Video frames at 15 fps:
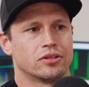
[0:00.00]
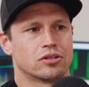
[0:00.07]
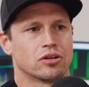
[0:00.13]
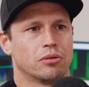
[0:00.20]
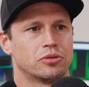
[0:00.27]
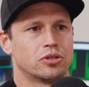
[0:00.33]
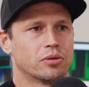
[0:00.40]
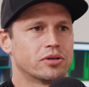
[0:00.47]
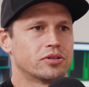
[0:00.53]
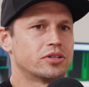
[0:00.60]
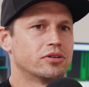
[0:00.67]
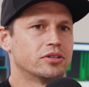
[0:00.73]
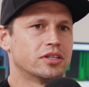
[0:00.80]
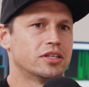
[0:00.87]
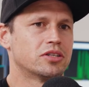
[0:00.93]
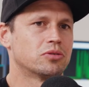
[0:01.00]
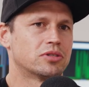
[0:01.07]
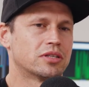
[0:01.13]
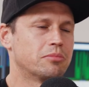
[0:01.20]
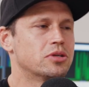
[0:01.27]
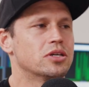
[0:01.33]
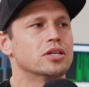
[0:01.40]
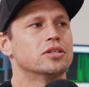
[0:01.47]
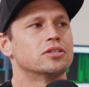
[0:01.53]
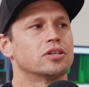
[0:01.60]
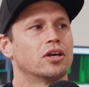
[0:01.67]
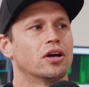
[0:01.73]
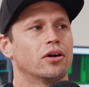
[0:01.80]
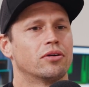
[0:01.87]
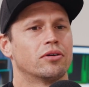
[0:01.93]
Chop 200 series. And this was some years
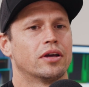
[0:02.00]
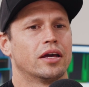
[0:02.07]
ago.